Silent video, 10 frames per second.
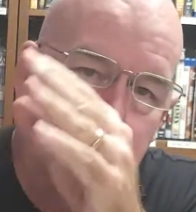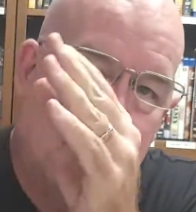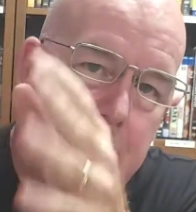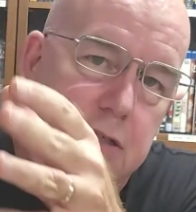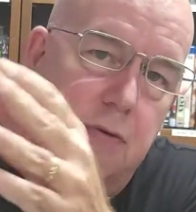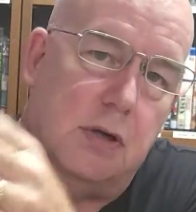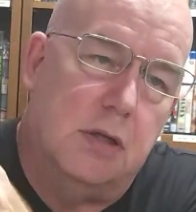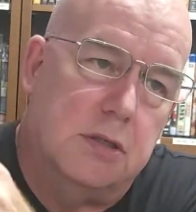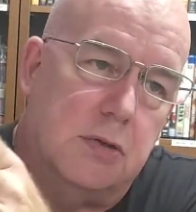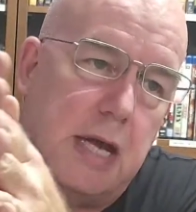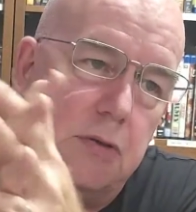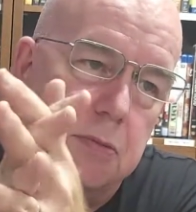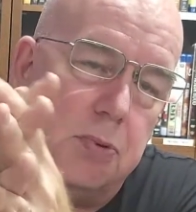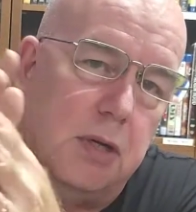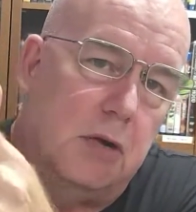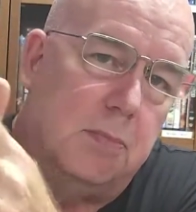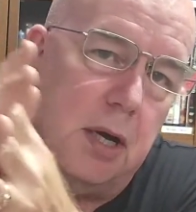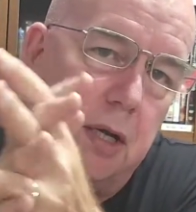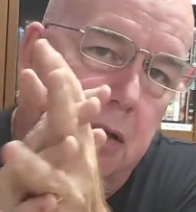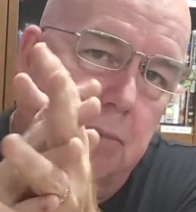last so that was put out
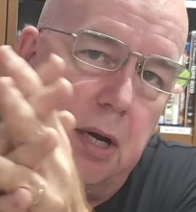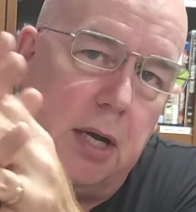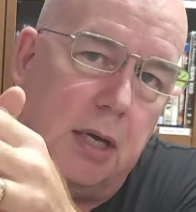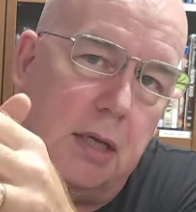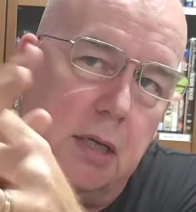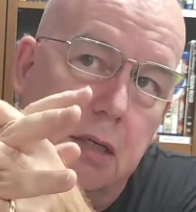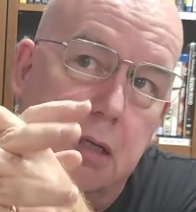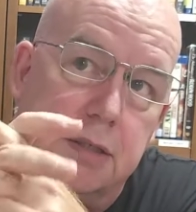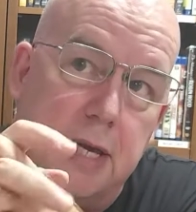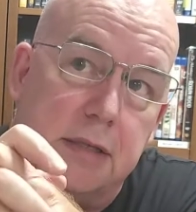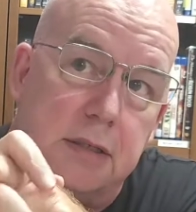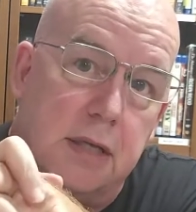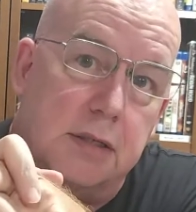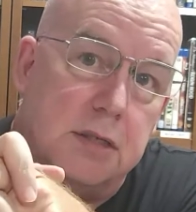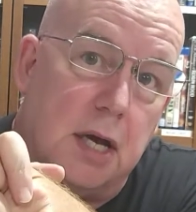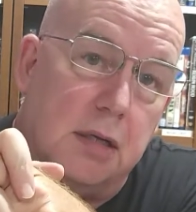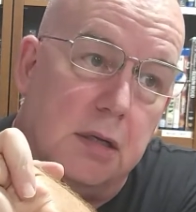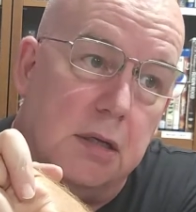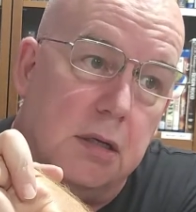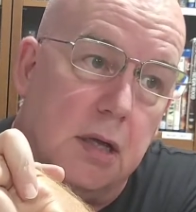by Dent and
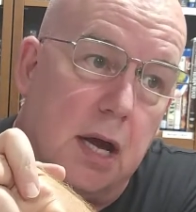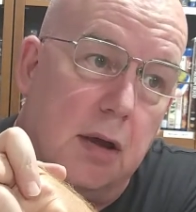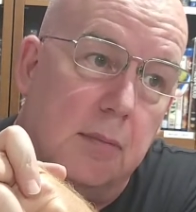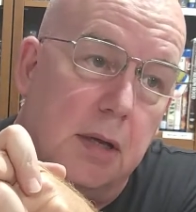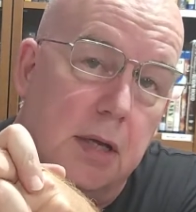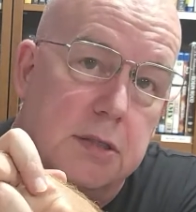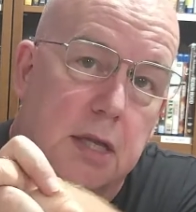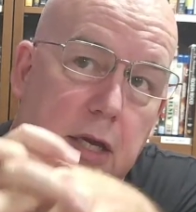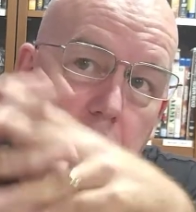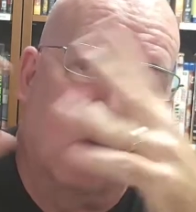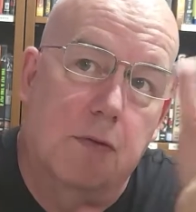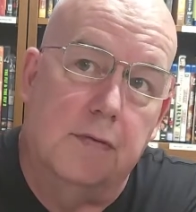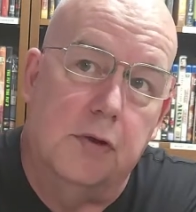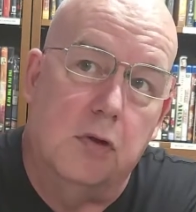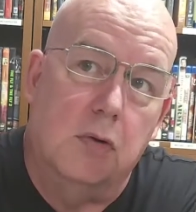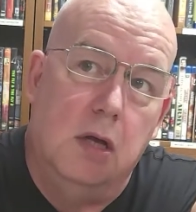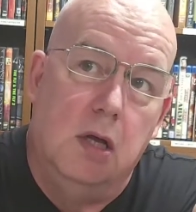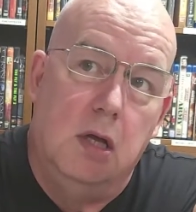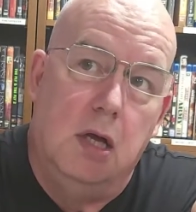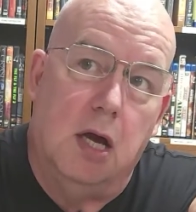Dutton. It's like an overview
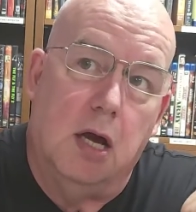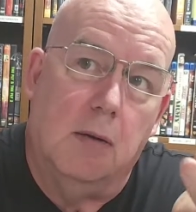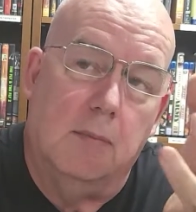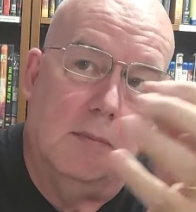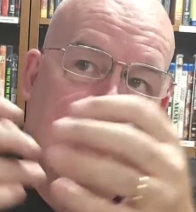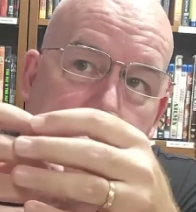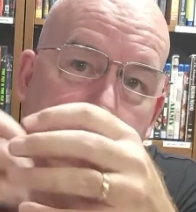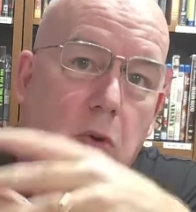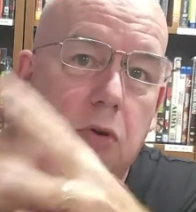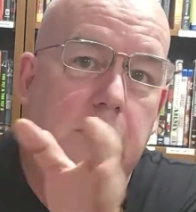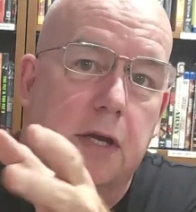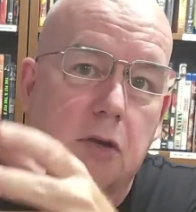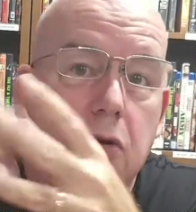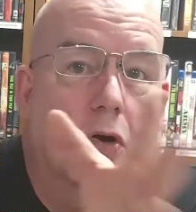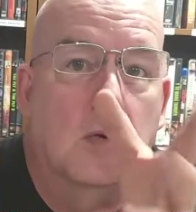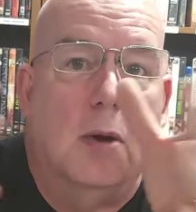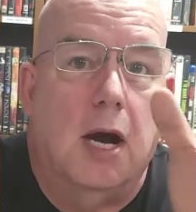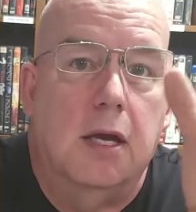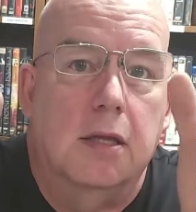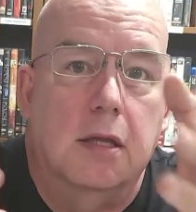made to motivate you to go
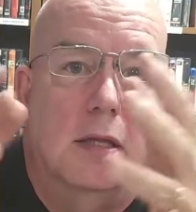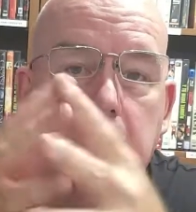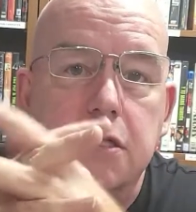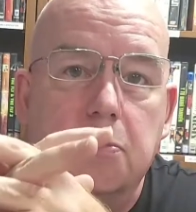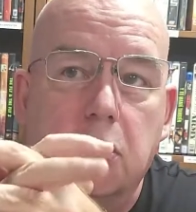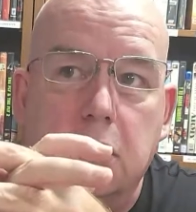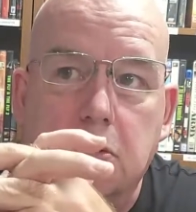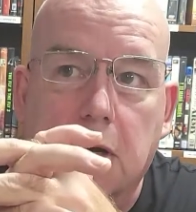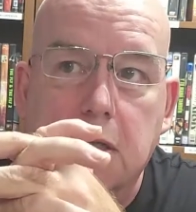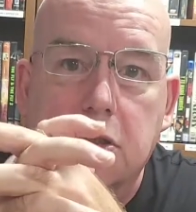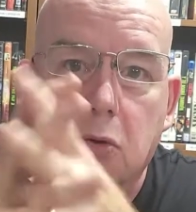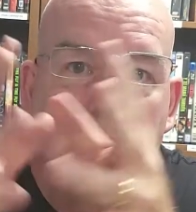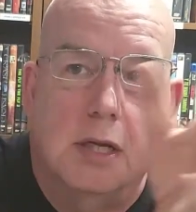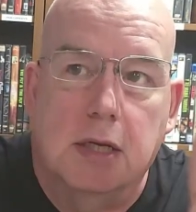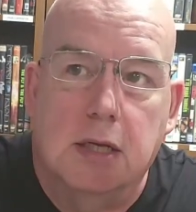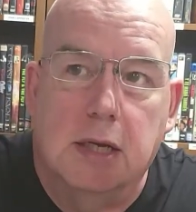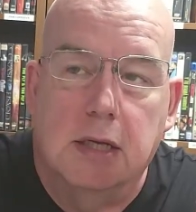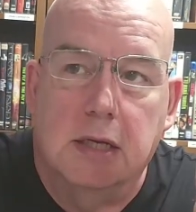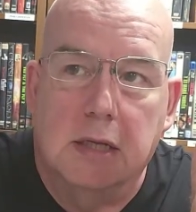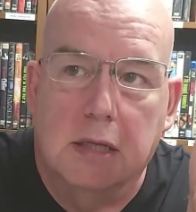buy these books, right? So it
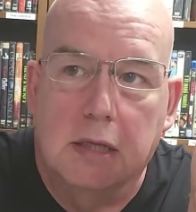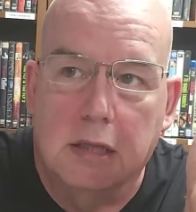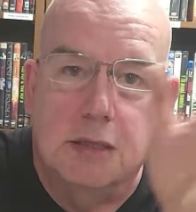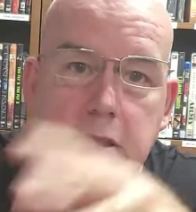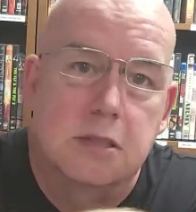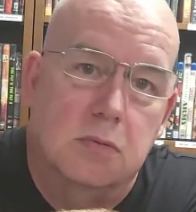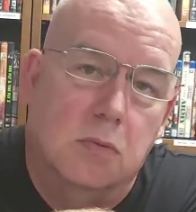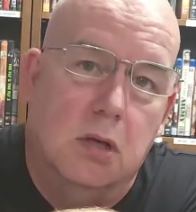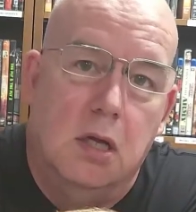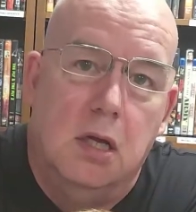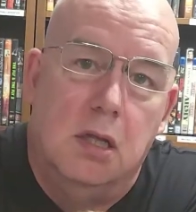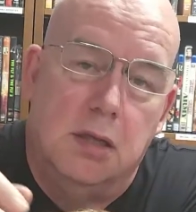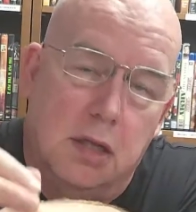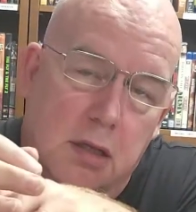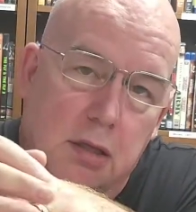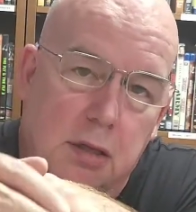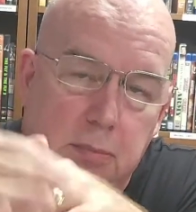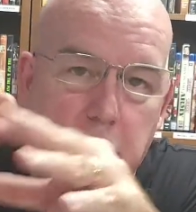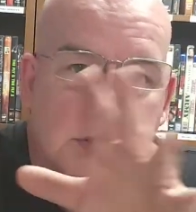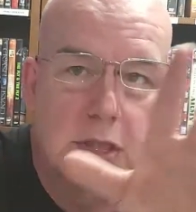lists the
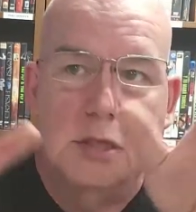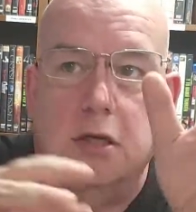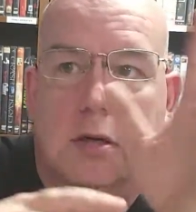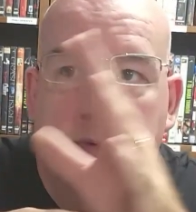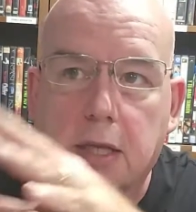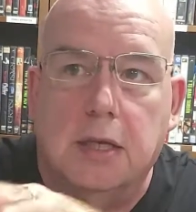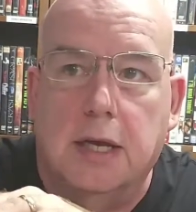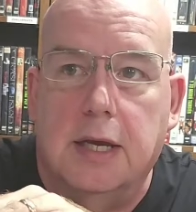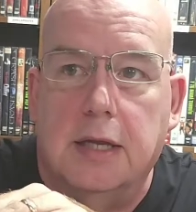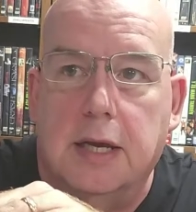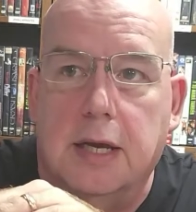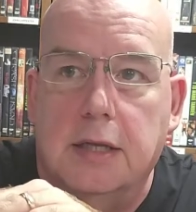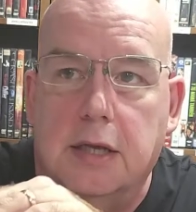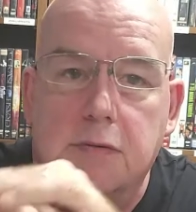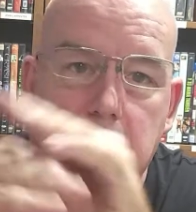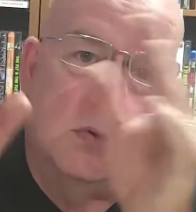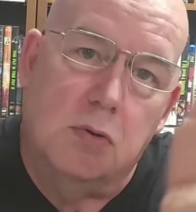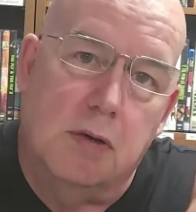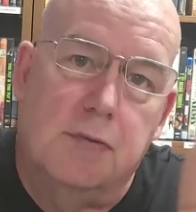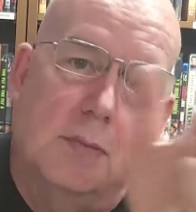books in them and gives you
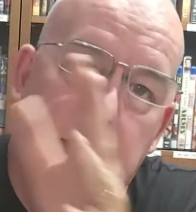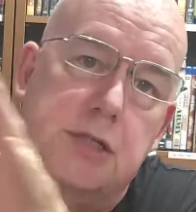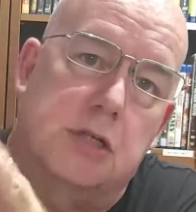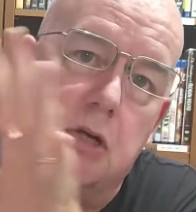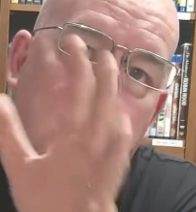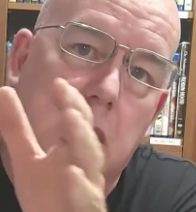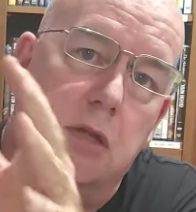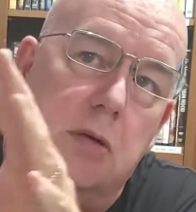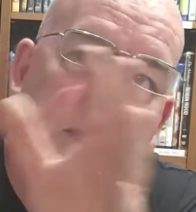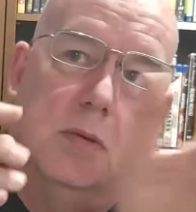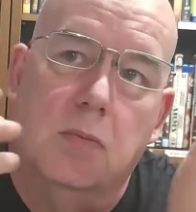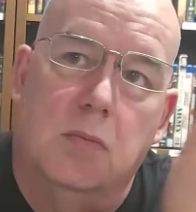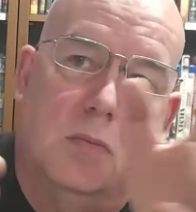information on them and